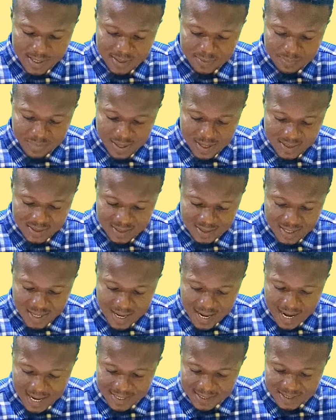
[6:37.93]
the base
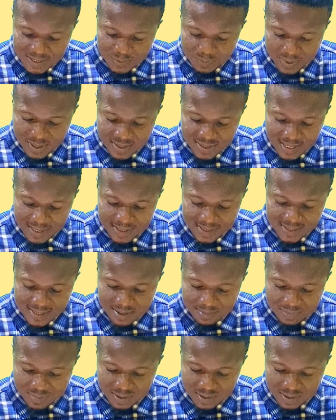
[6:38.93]
here and this base are the same